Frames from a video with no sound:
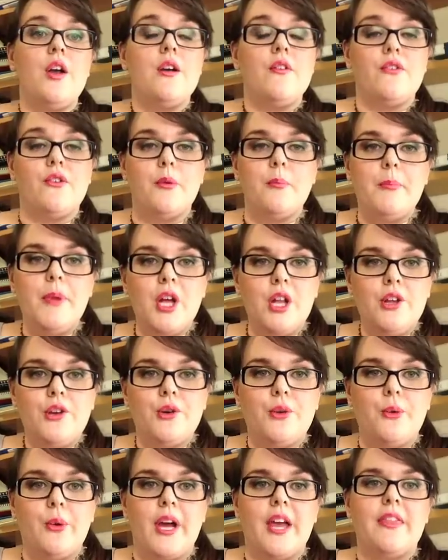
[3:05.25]

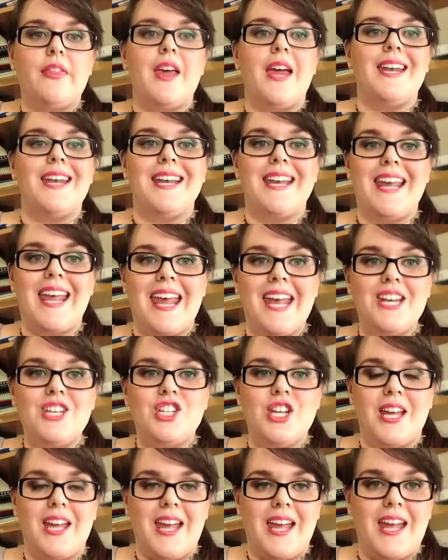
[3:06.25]
familiar with and
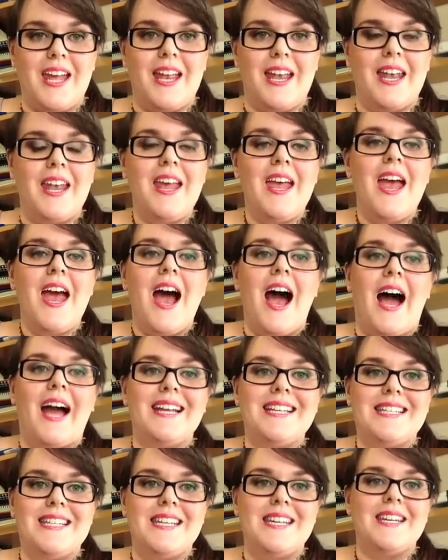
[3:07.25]
engaging in
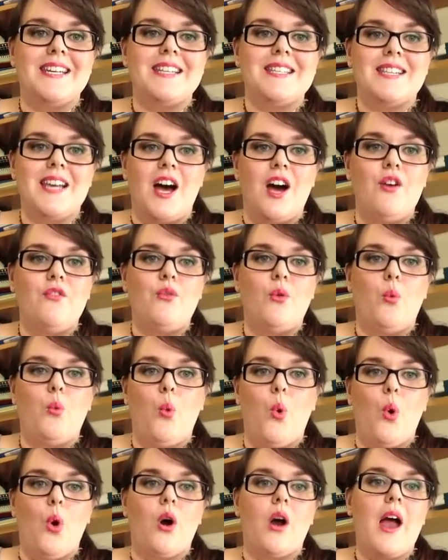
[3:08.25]
ideas of
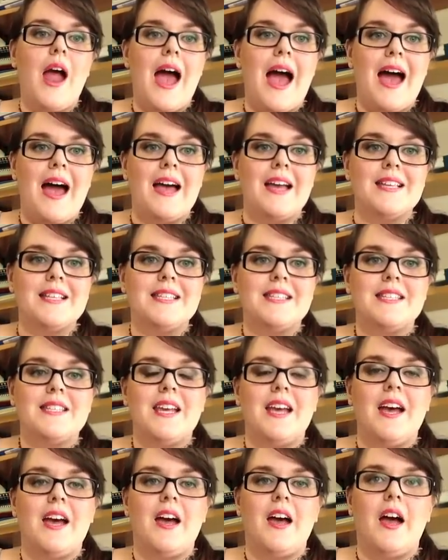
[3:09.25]
war as
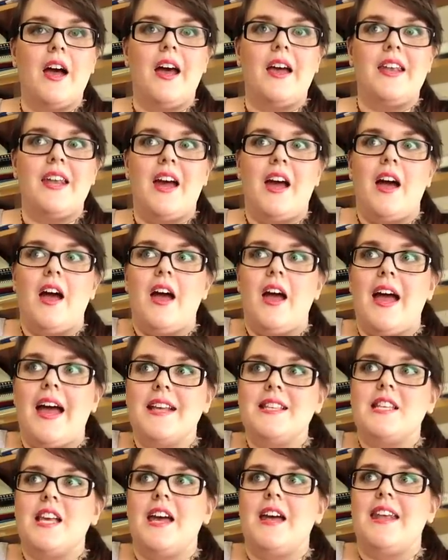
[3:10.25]

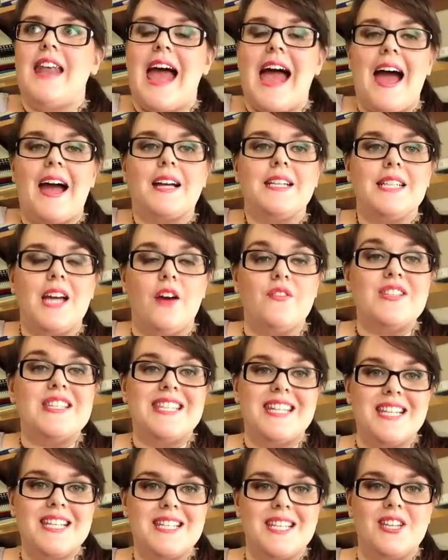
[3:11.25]
an act of
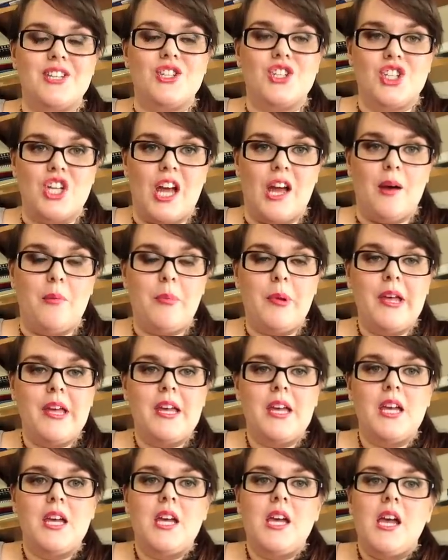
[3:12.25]
citizenship.
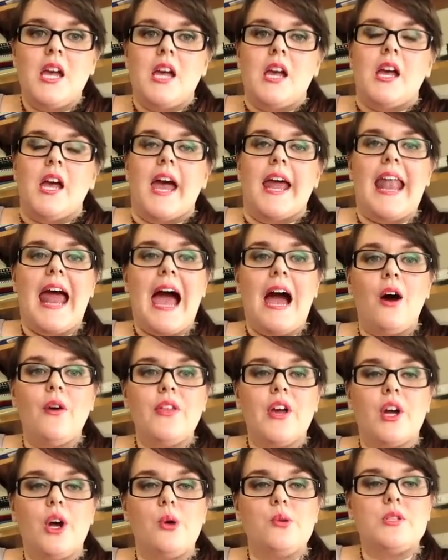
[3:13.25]
And how
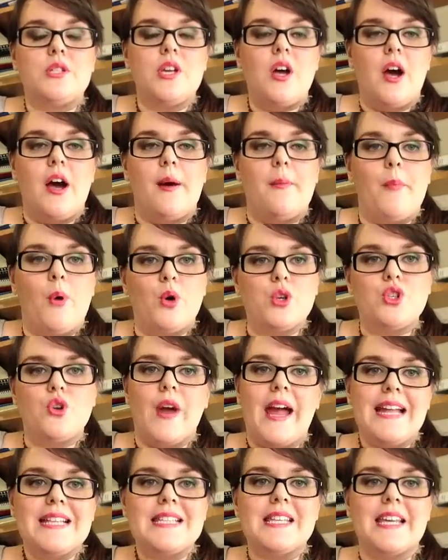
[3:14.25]
that goes or
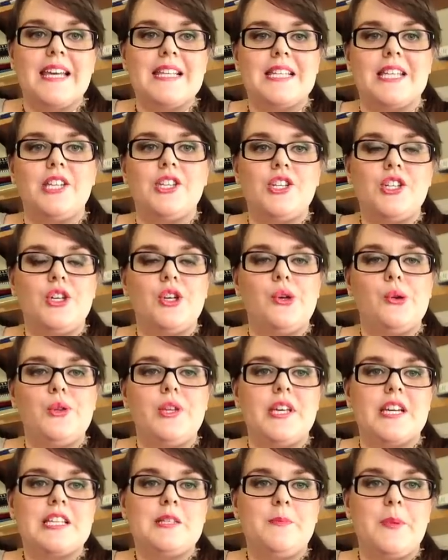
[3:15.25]
translates into
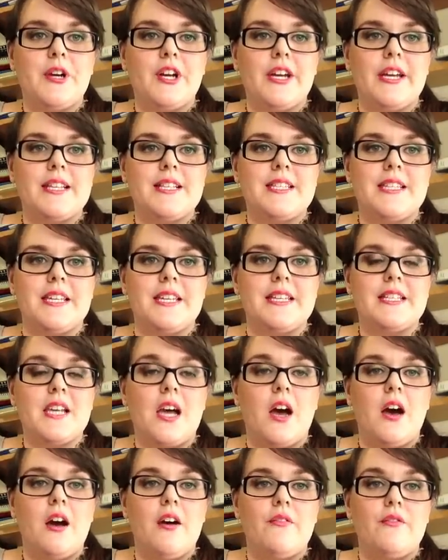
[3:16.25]
the experiences
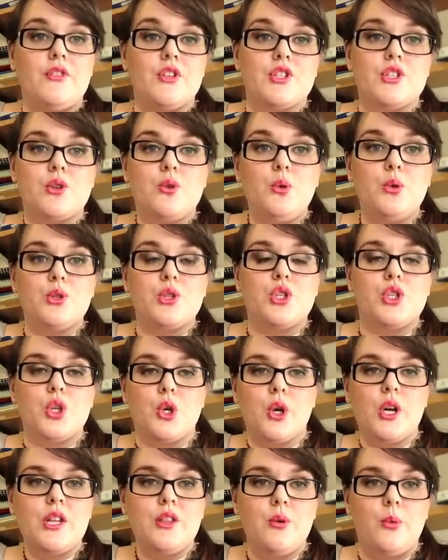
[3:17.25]
of the schools
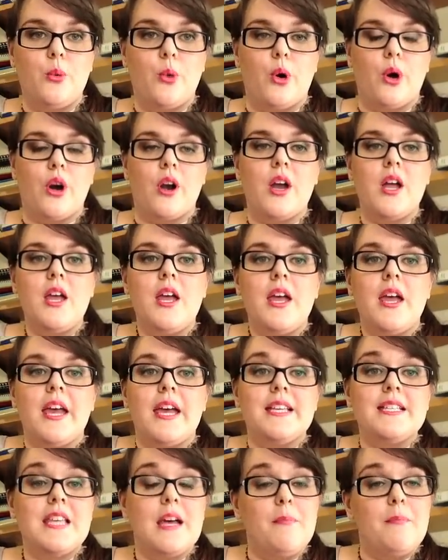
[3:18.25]
during the war
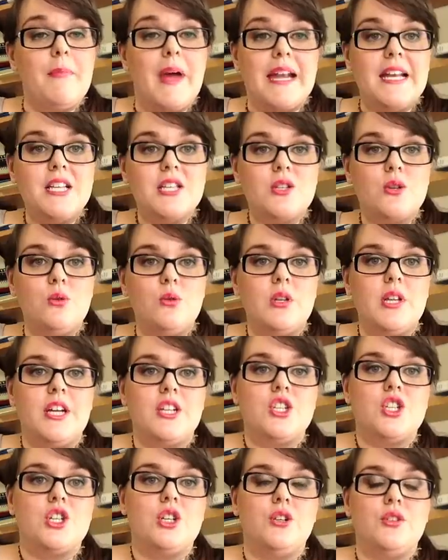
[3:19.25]
is that many
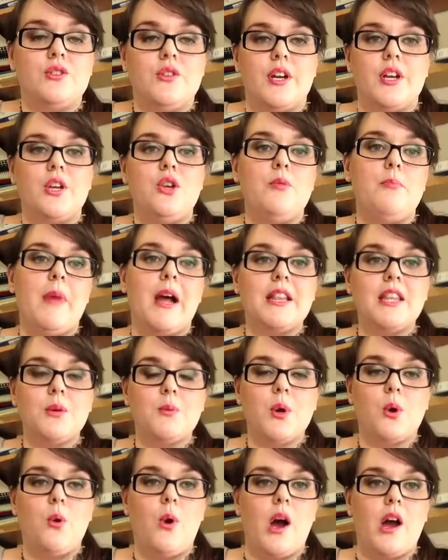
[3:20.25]
school-age children who met the
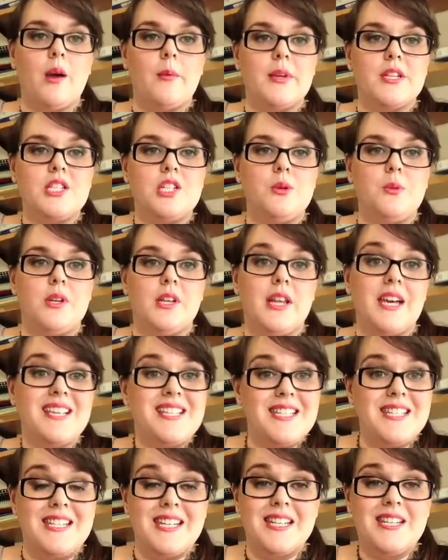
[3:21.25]
requirements to
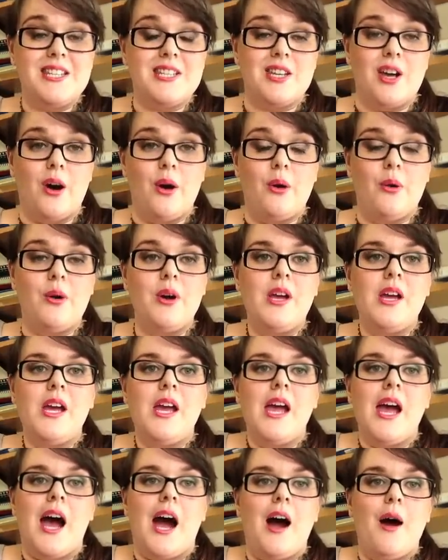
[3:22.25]
enlist did so.
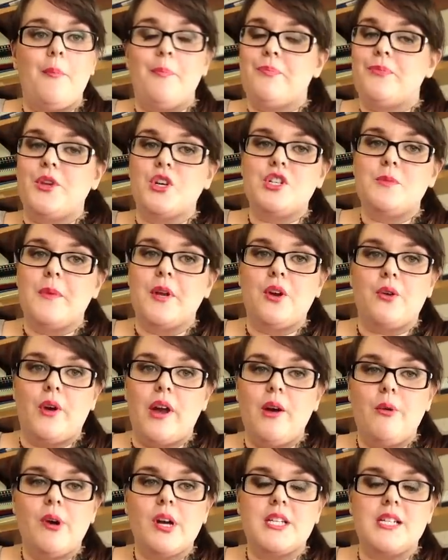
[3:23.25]
There's been
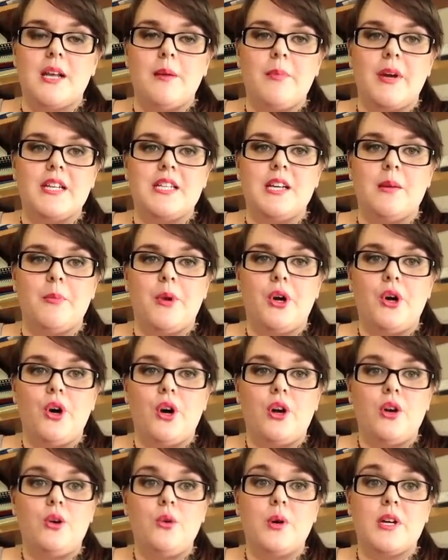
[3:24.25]
great work done by Tim
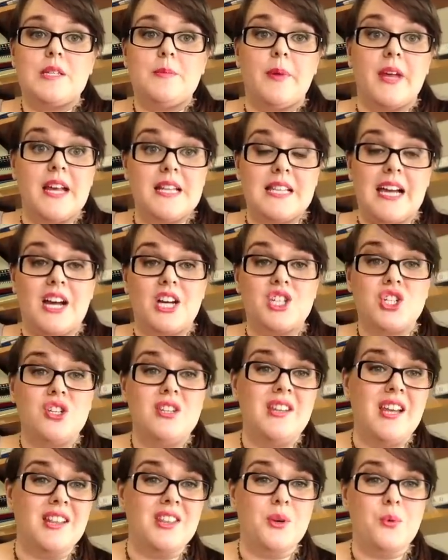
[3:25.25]
Cook, who explains actually
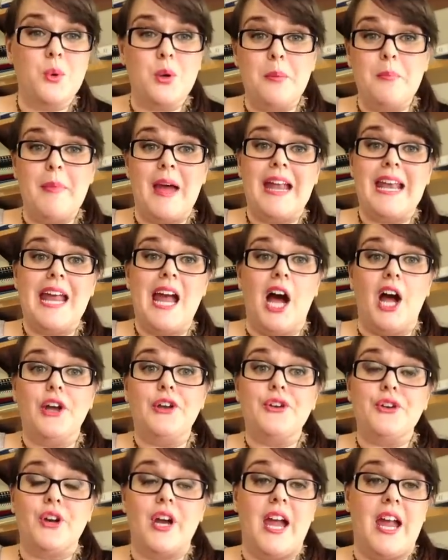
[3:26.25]
that there were many
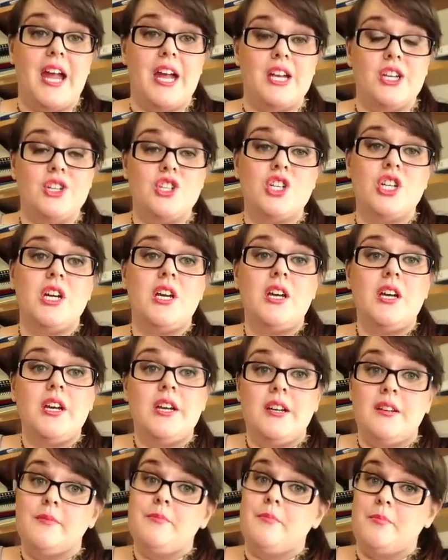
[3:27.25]
underage
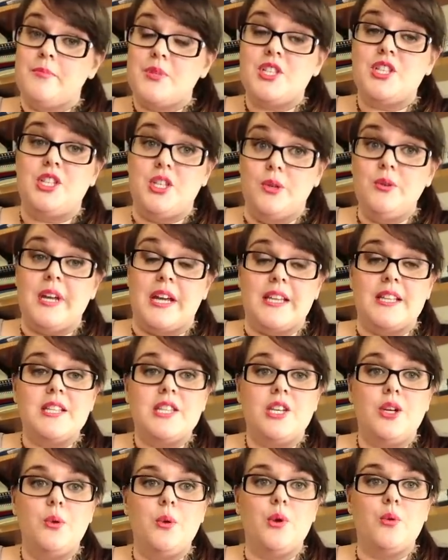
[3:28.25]

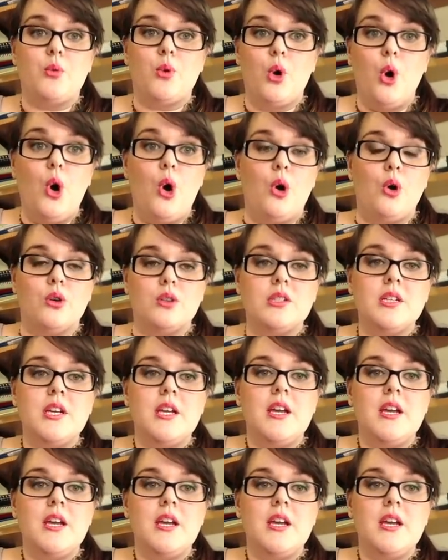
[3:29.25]
students who enlisted